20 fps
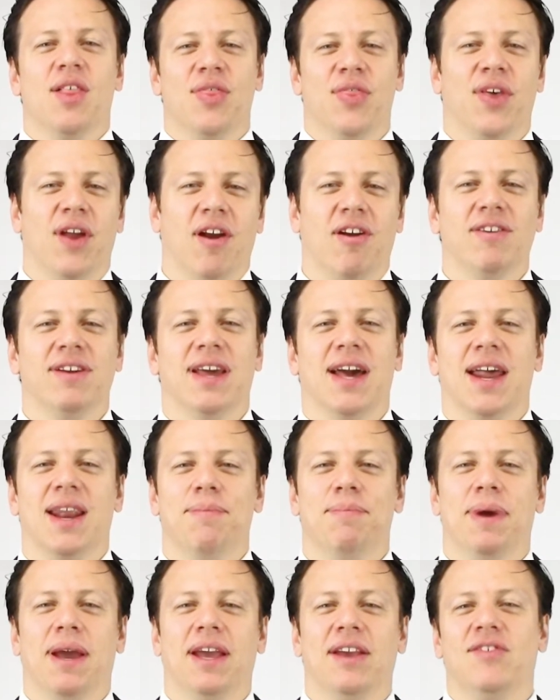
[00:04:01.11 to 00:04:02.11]
their
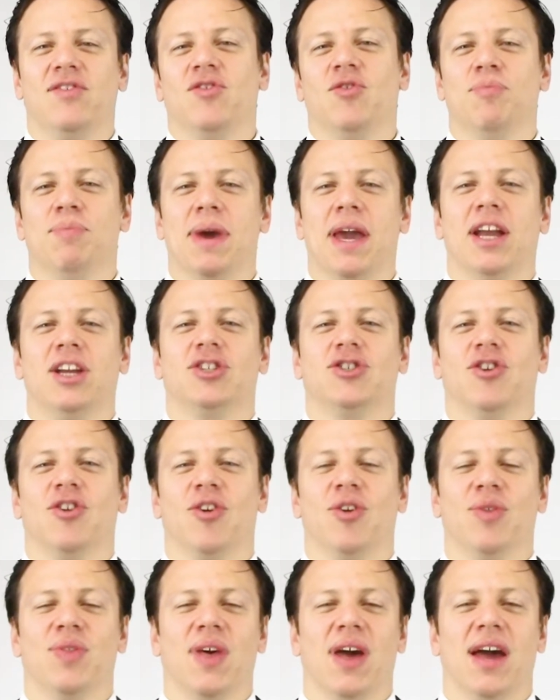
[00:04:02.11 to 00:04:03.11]
database to make
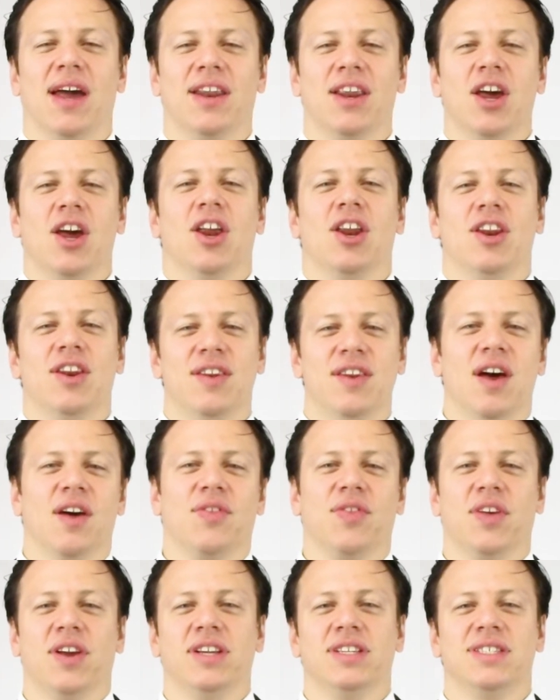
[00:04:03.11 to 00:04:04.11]
sure that
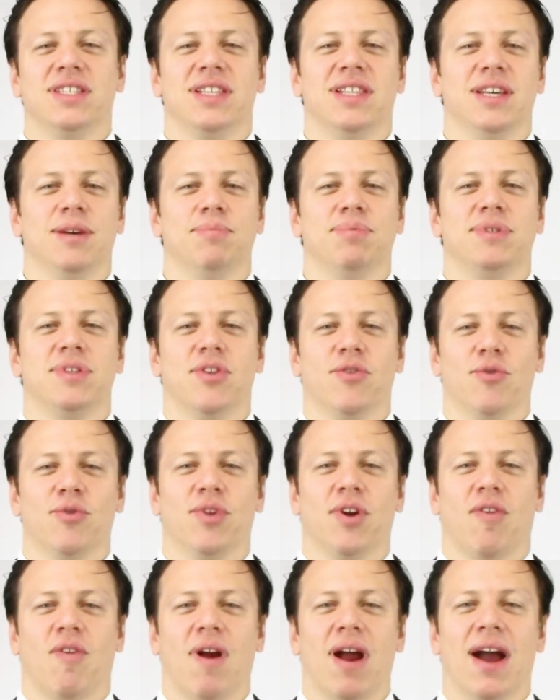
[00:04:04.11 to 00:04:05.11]
nothing slips through
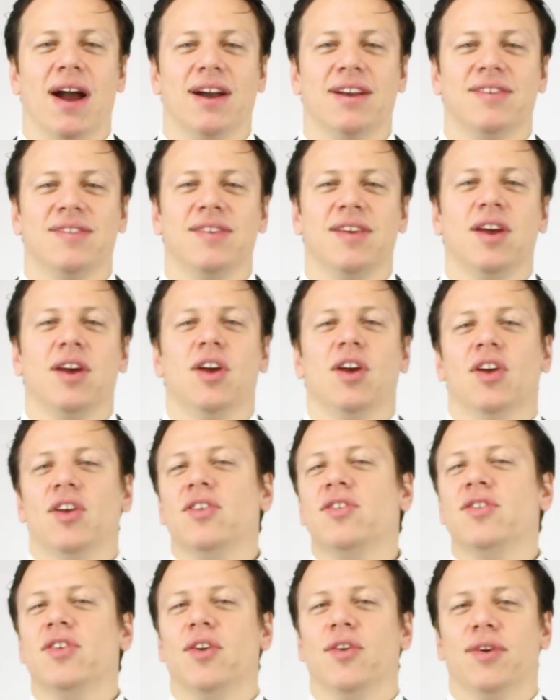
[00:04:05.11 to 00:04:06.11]
the cracks?
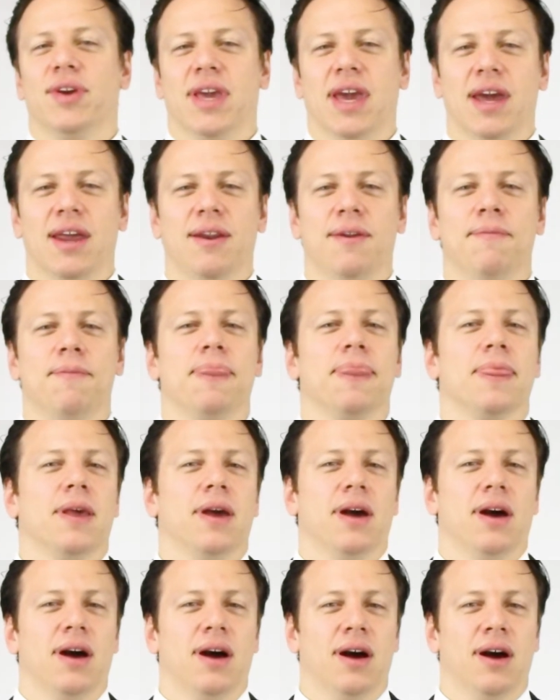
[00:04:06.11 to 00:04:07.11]
So again,
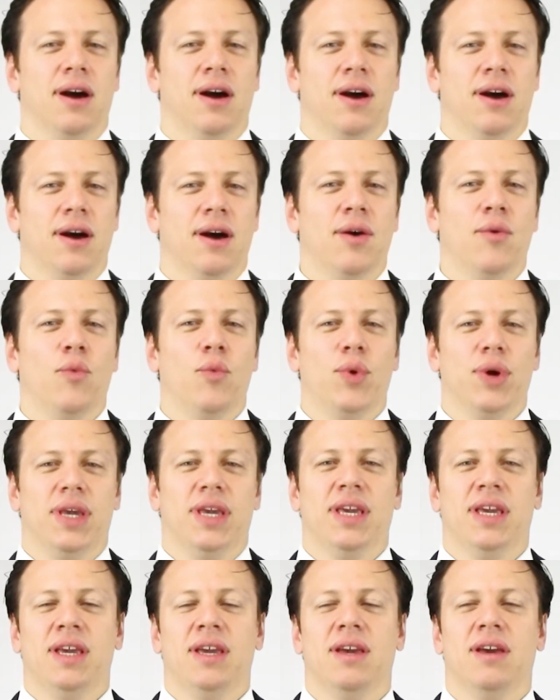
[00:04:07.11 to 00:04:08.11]

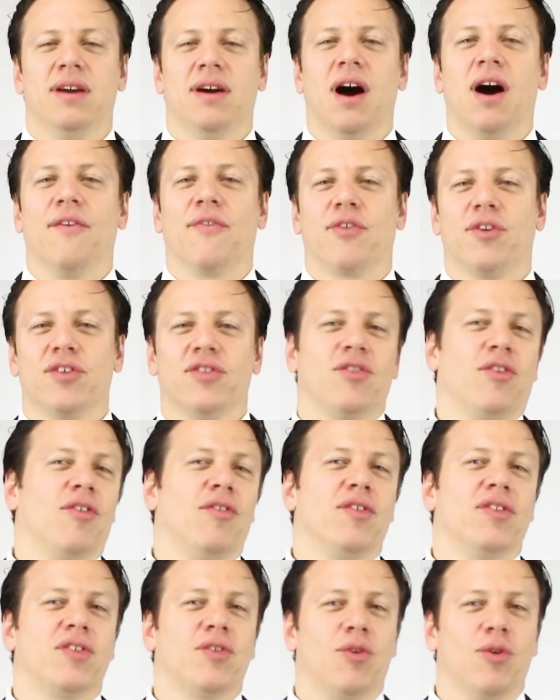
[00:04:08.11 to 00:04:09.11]
we offer a
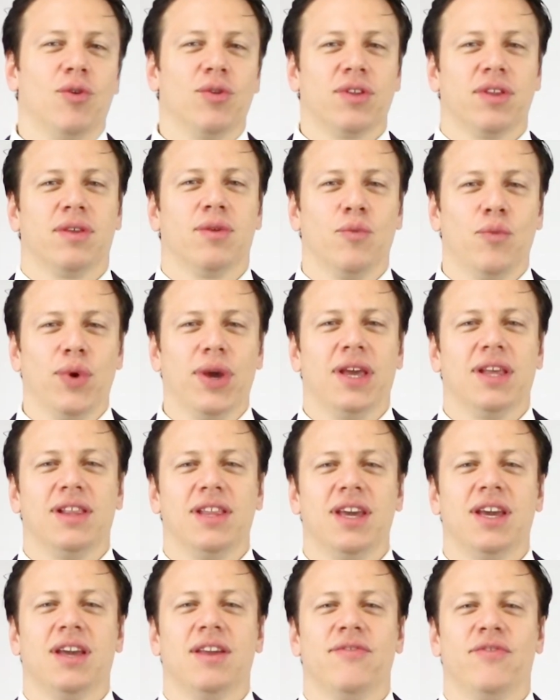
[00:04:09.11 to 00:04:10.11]
service called
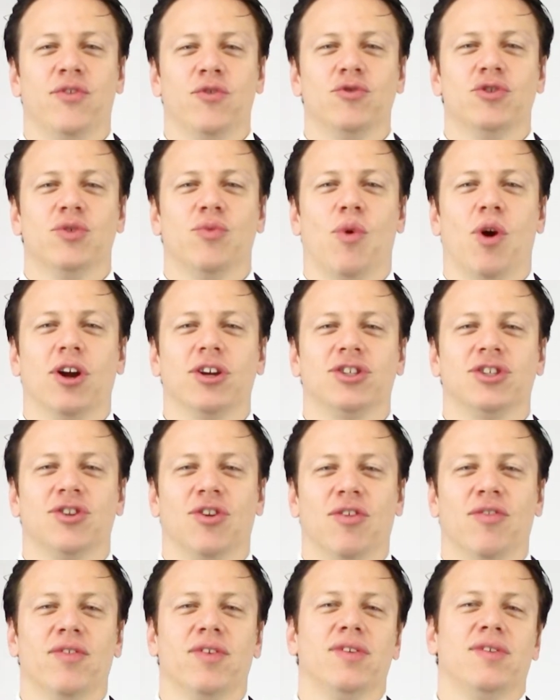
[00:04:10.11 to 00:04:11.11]
Weekly Confusion Watch
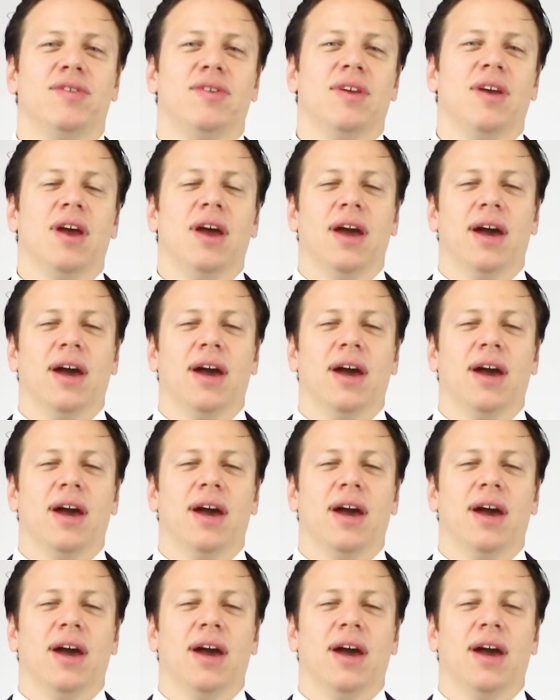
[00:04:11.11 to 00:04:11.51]
Service.